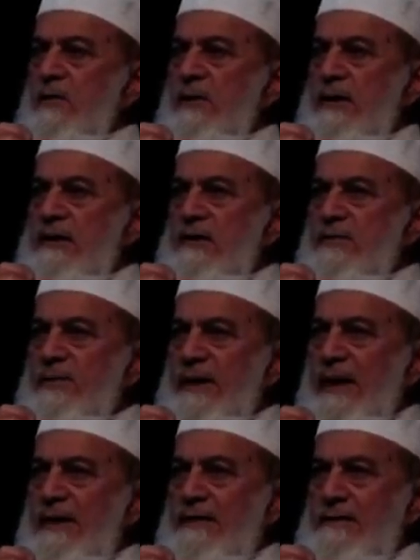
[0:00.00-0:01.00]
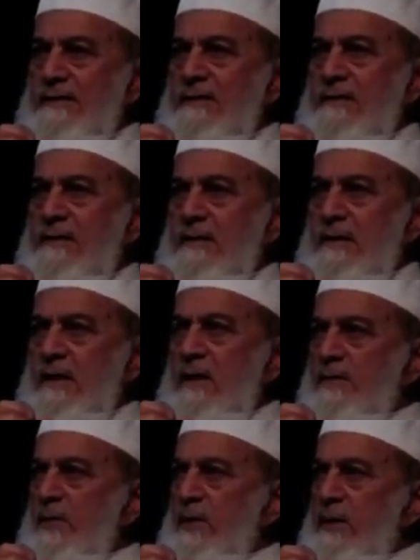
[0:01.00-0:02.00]
we depend
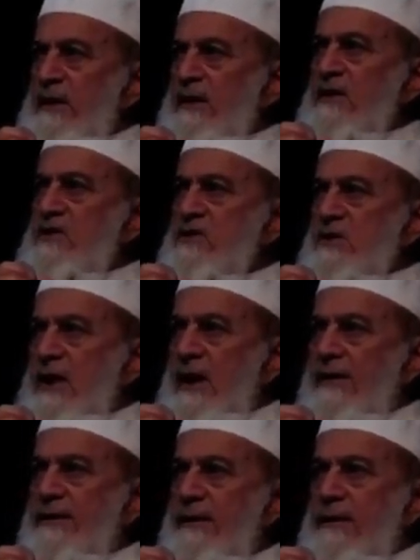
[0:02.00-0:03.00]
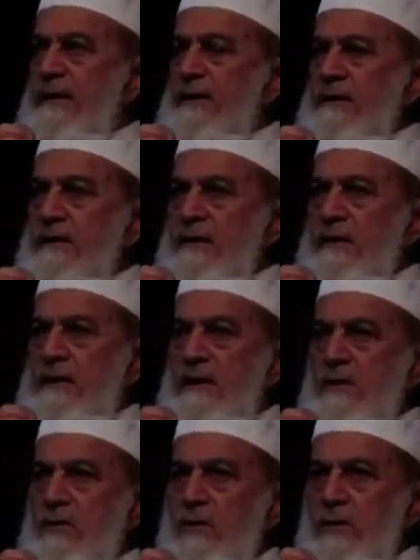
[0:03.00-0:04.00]
upon each other
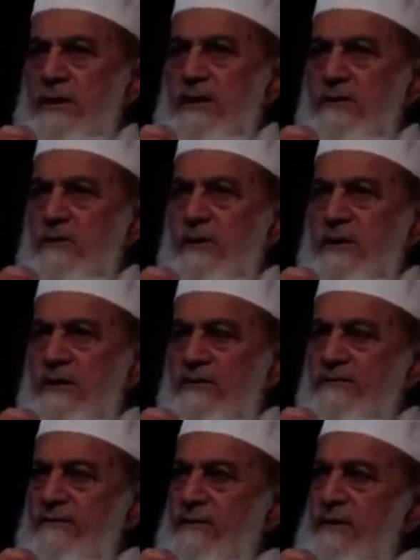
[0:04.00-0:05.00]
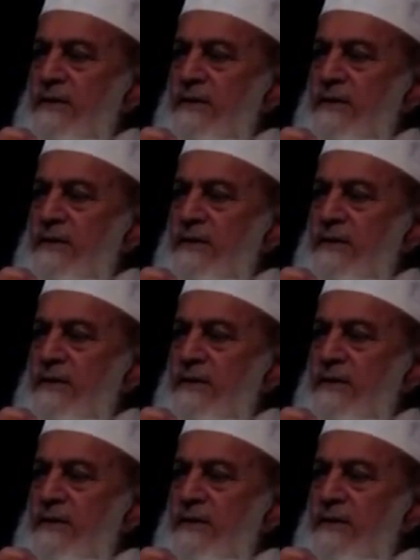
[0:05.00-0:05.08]
in order to live